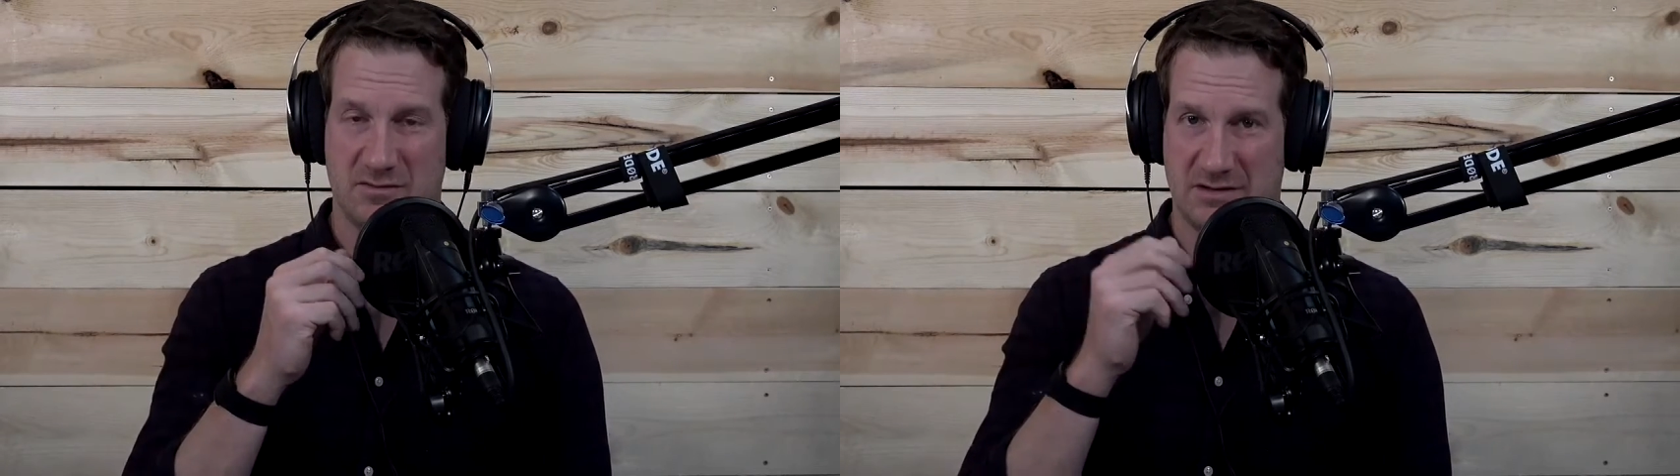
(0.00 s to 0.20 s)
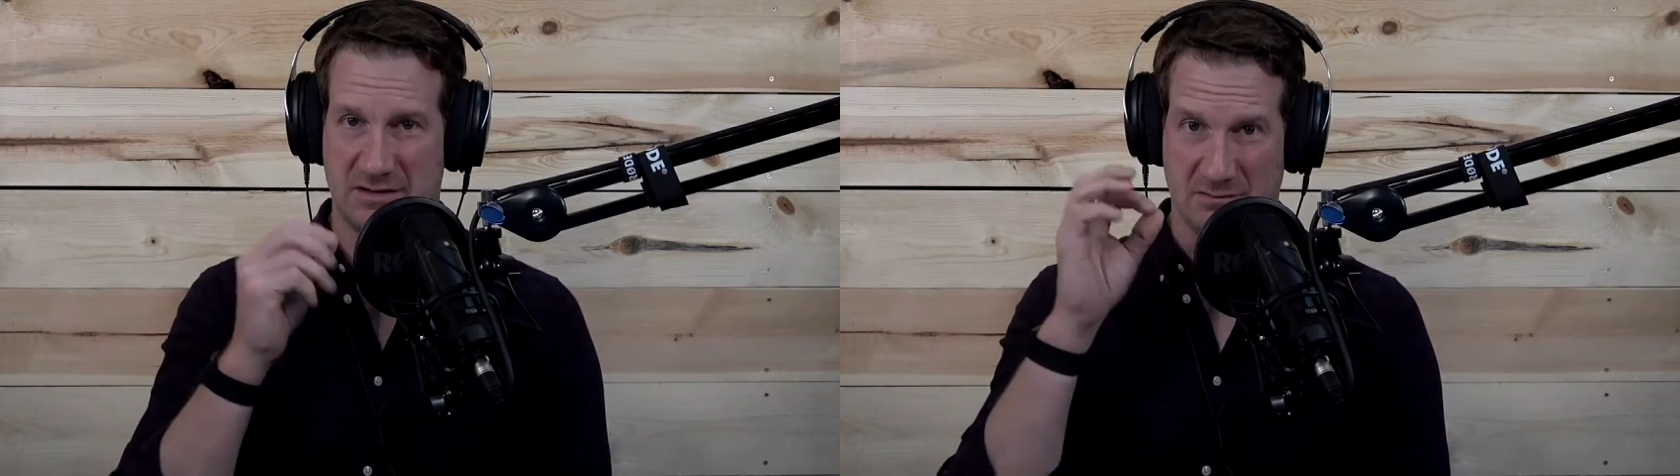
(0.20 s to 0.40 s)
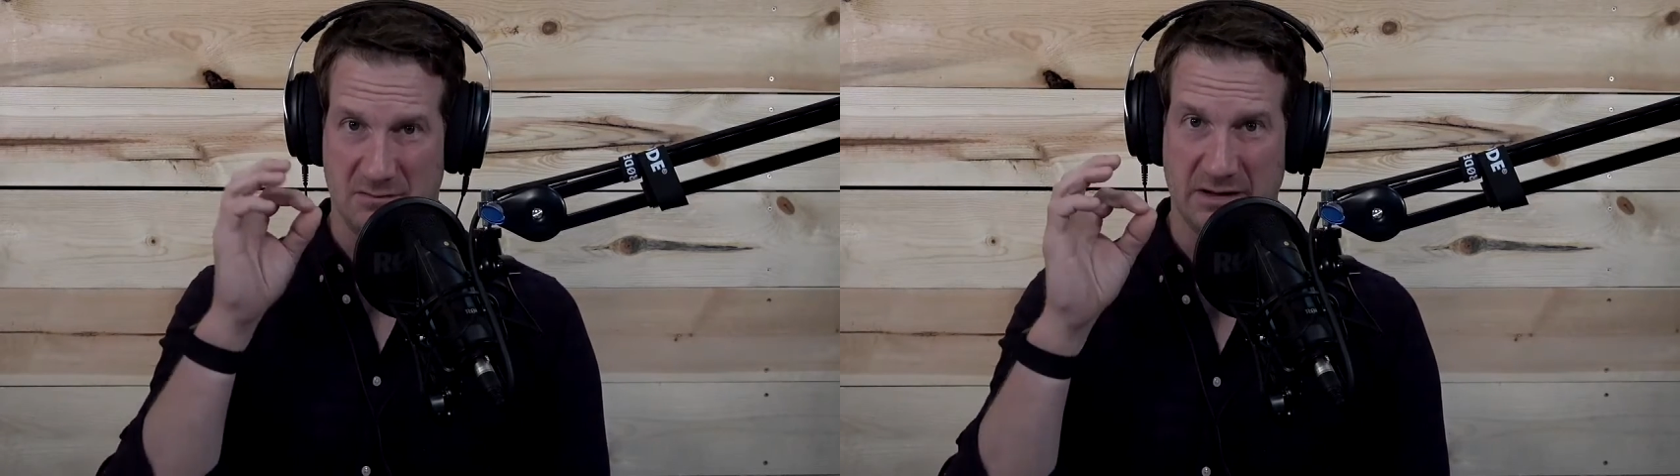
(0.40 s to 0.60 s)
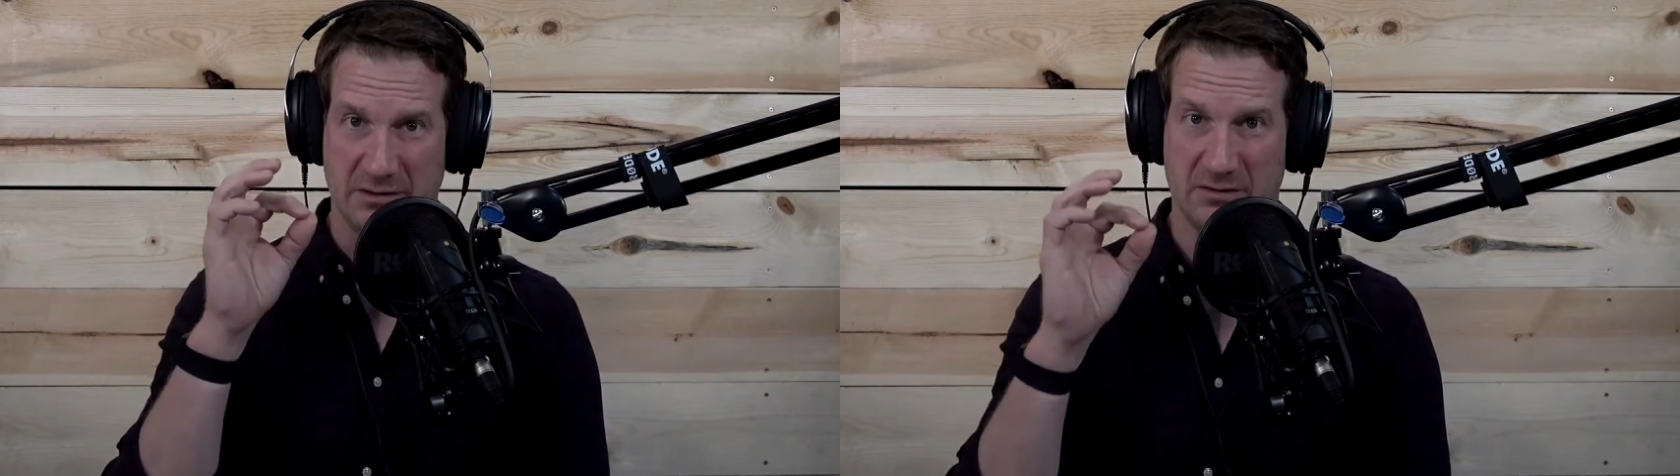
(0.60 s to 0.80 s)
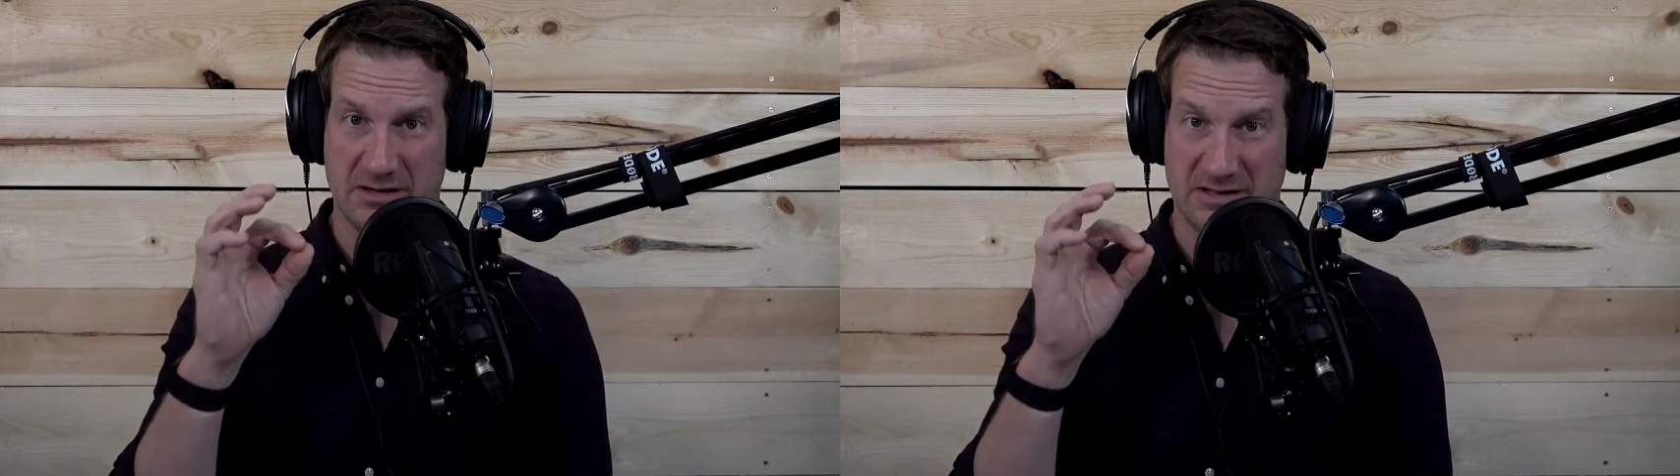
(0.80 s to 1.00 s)
to
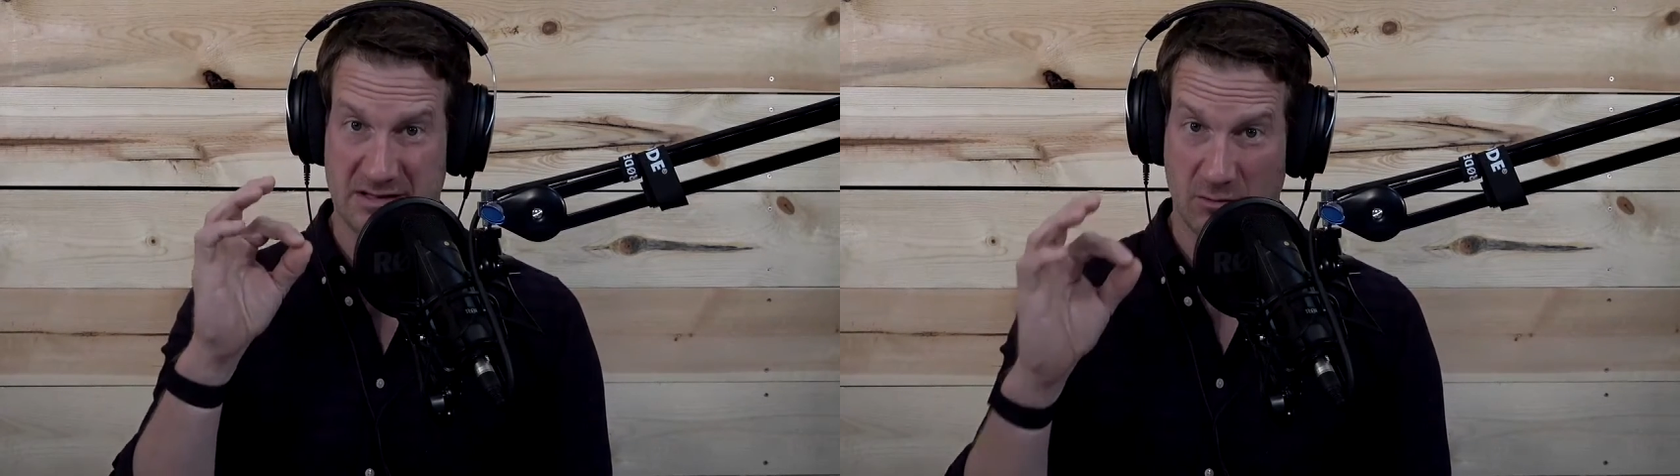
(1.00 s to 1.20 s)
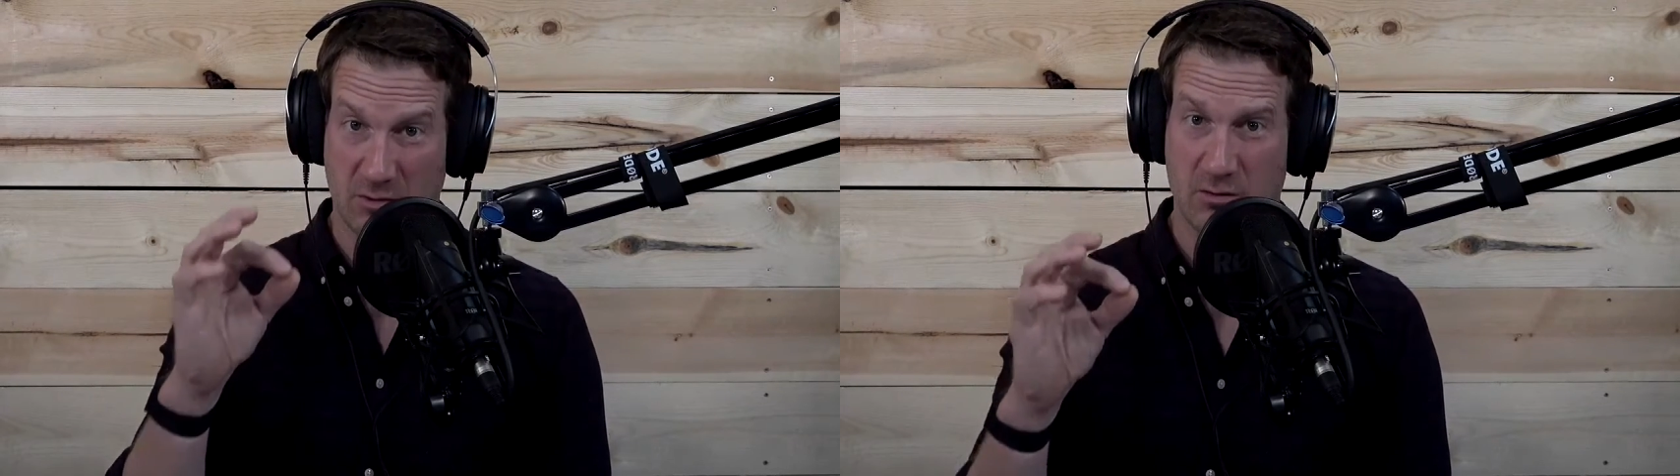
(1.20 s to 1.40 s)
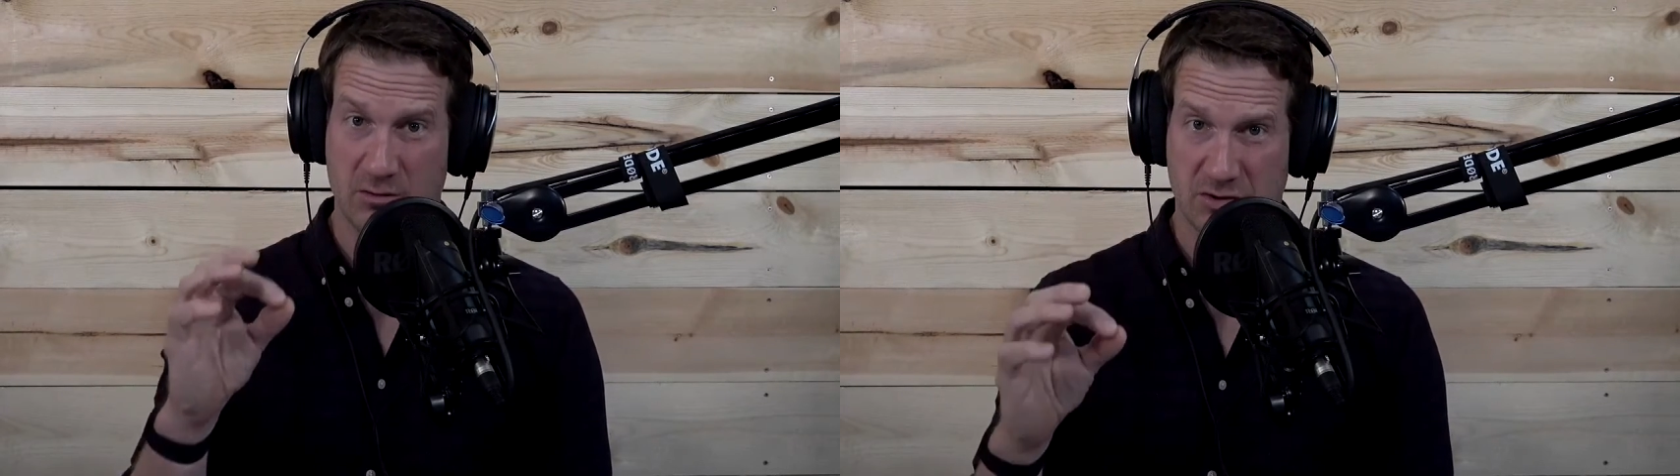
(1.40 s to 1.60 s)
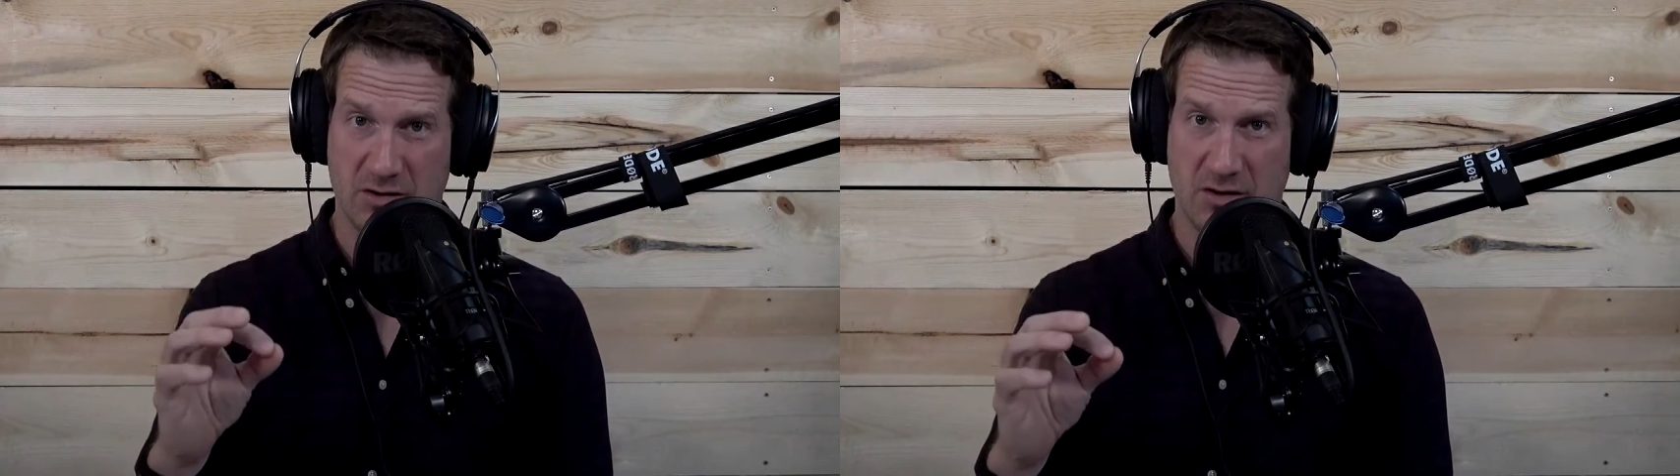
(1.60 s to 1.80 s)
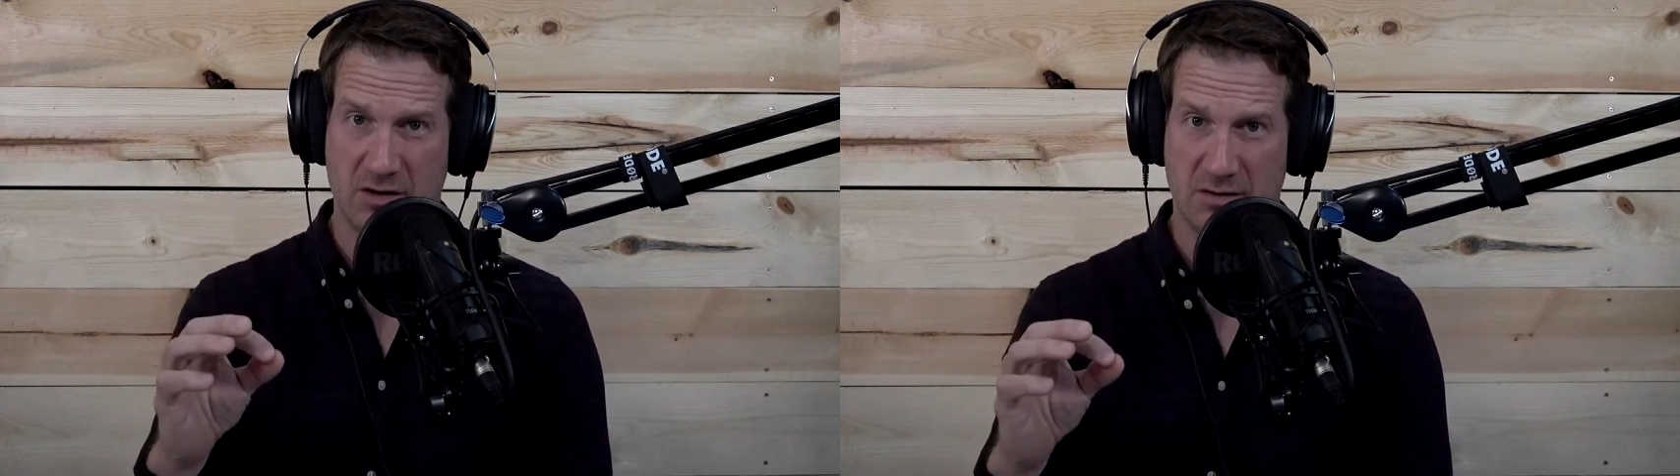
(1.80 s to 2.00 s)
literally zero sugar?